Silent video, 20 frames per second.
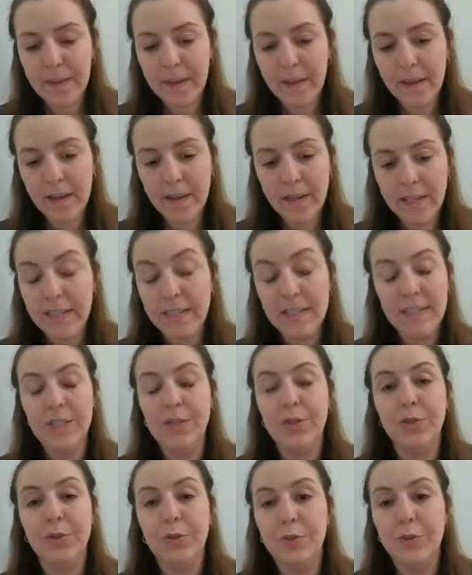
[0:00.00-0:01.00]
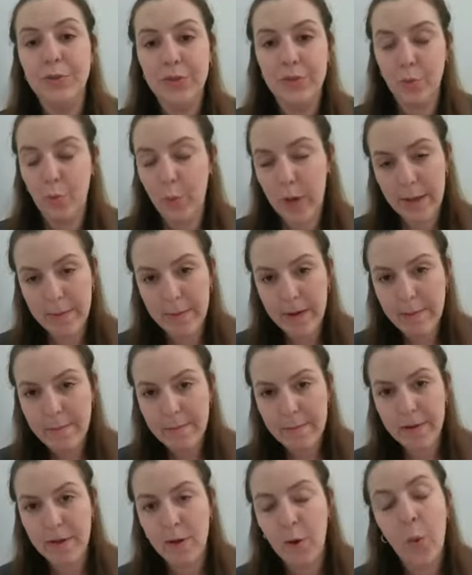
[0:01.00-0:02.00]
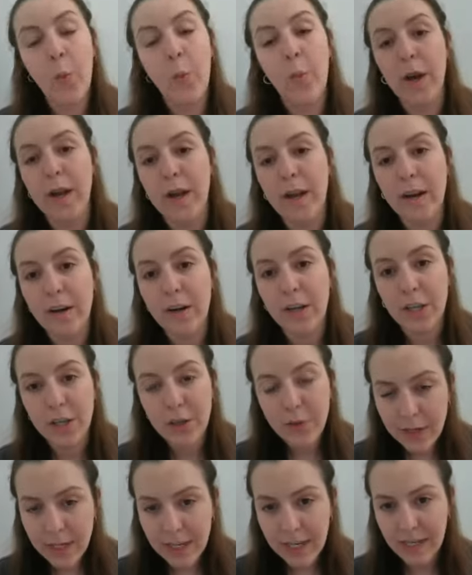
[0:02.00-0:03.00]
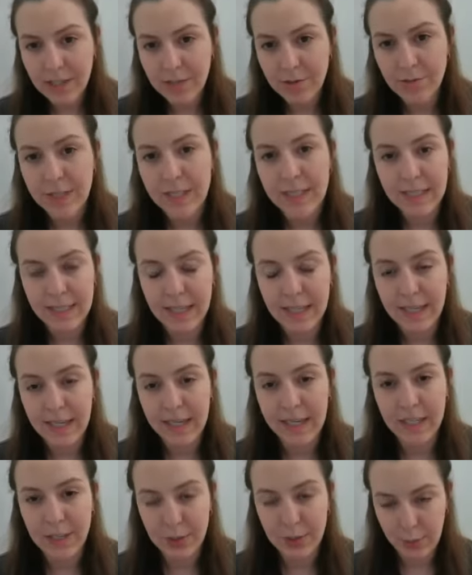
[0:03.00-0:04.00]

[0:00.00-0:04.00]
uh, easy to use web app where you can actually delegate